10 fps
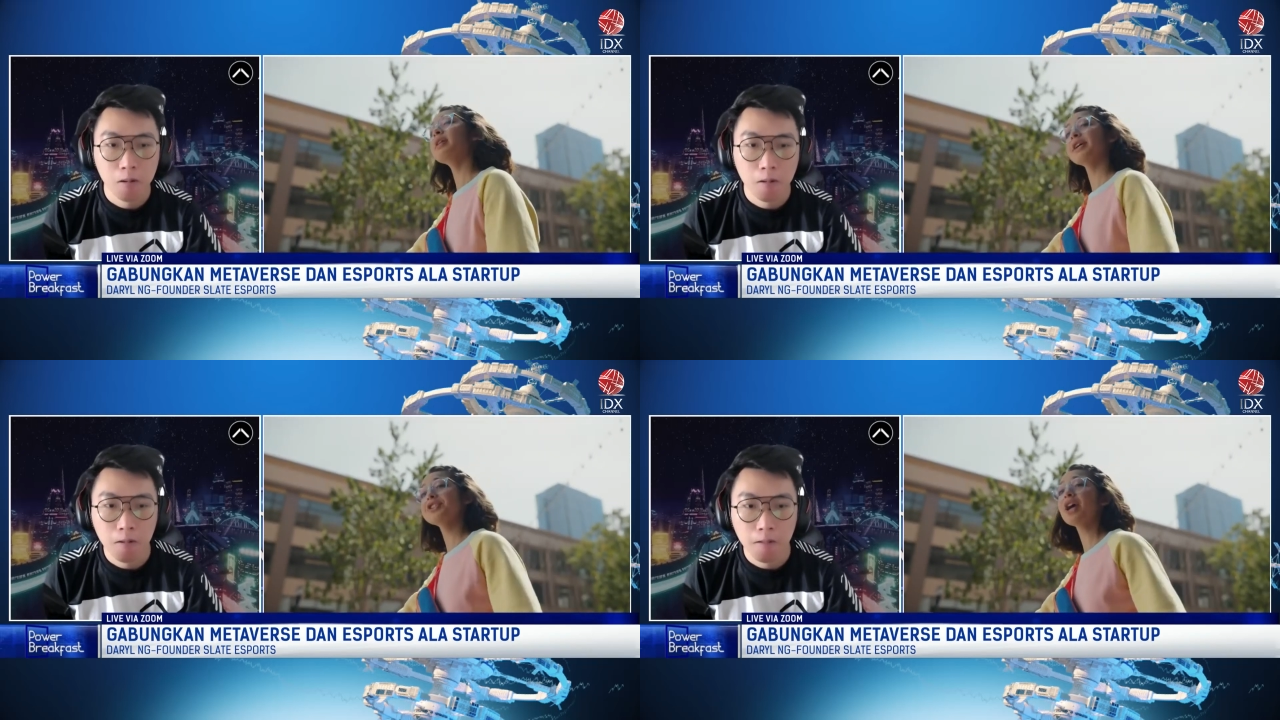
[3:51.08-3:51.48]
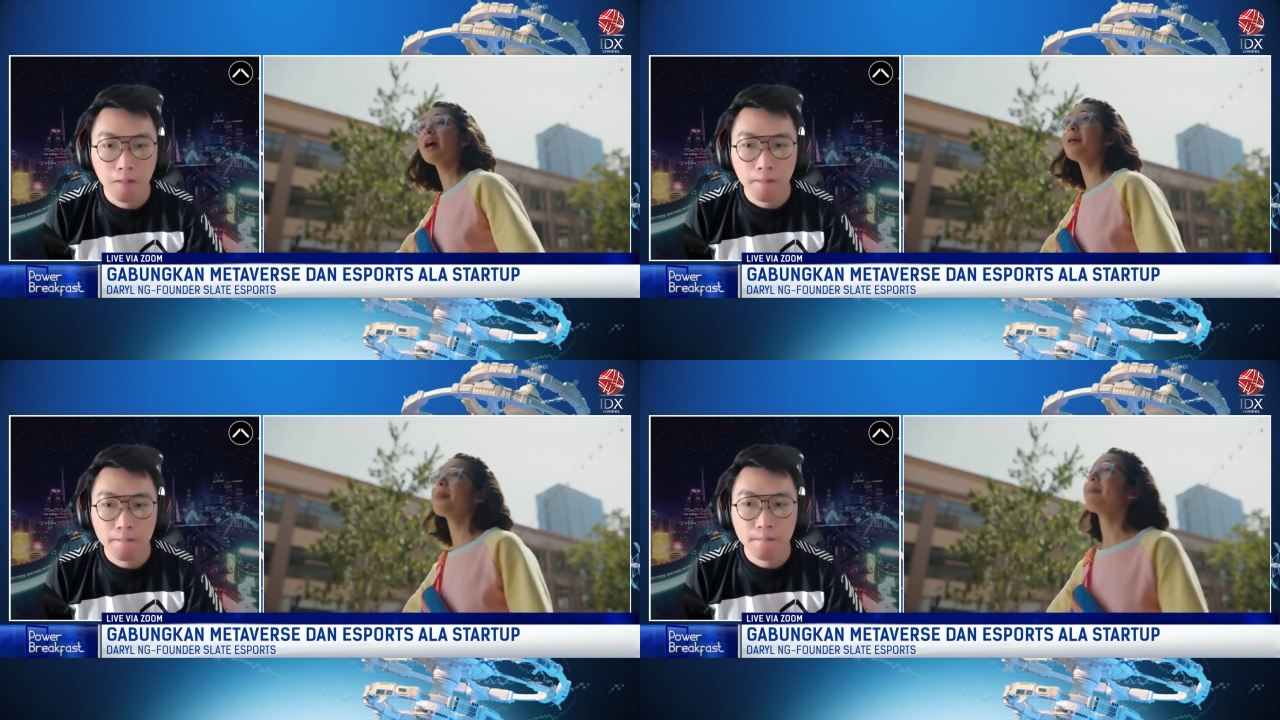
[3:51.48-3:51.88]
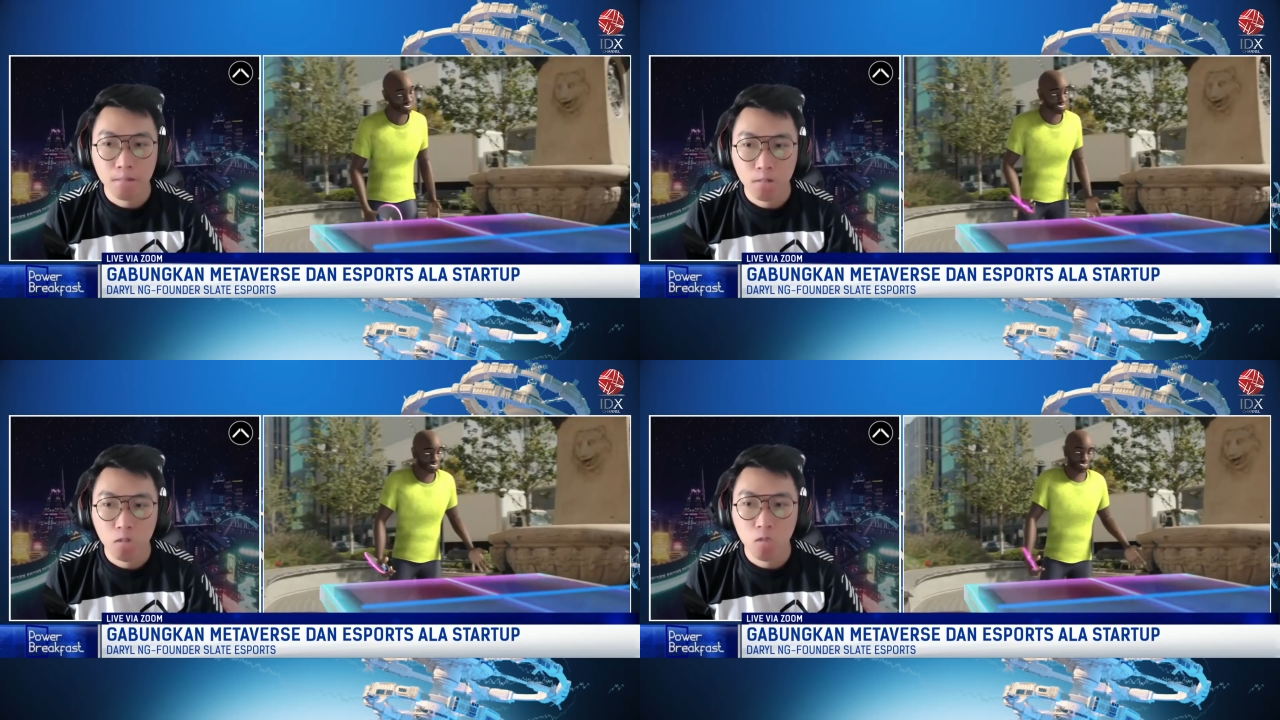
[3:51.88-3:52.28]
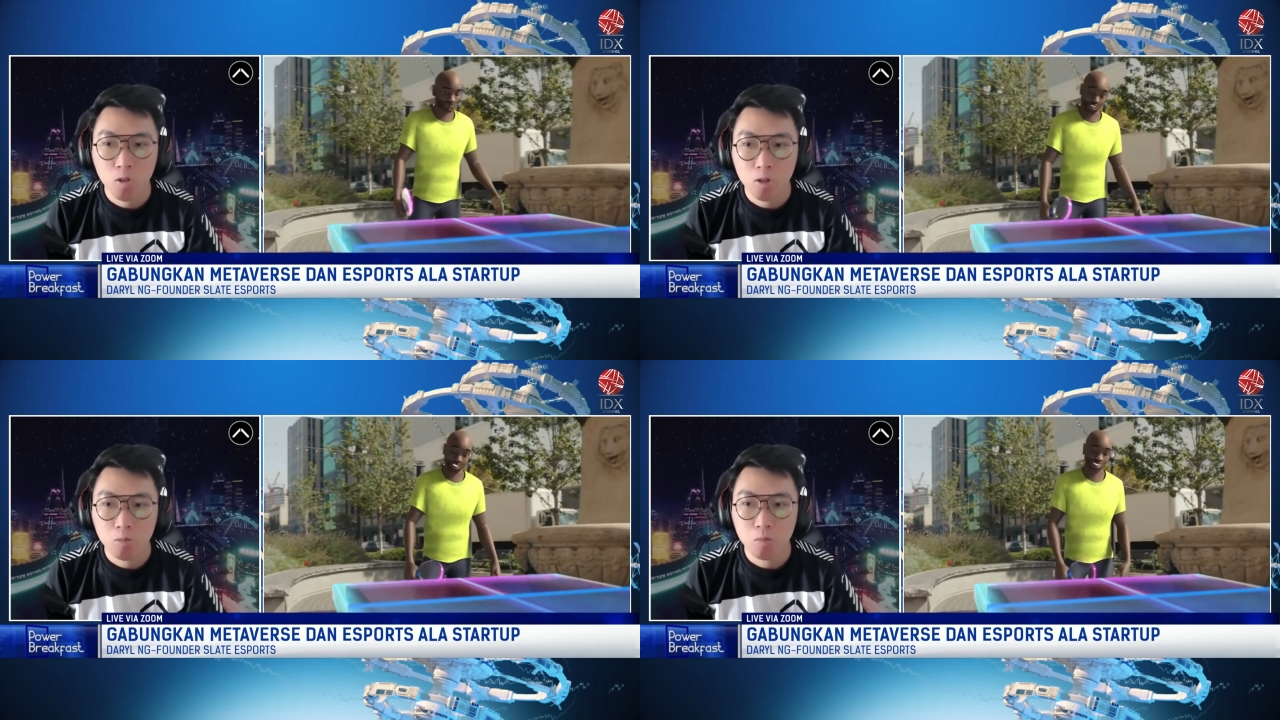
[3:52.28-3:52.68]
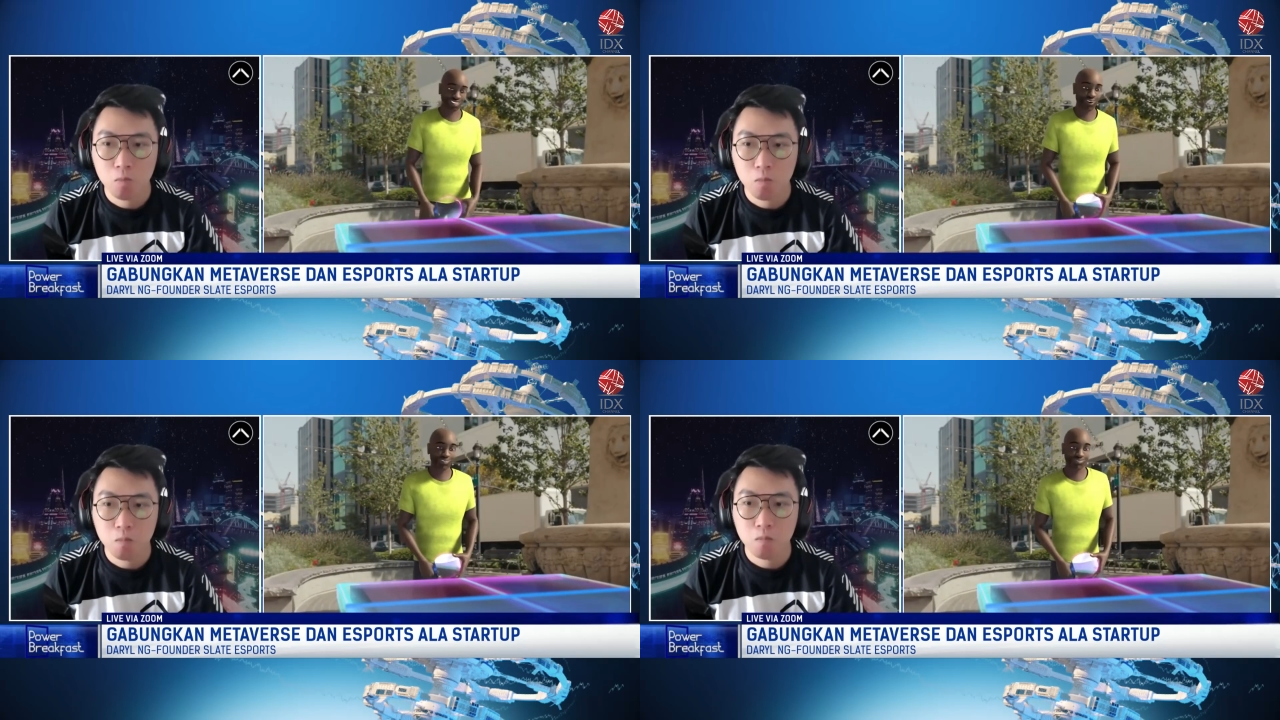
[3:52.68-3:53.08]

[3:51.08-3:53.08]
Okay, so that is the reason why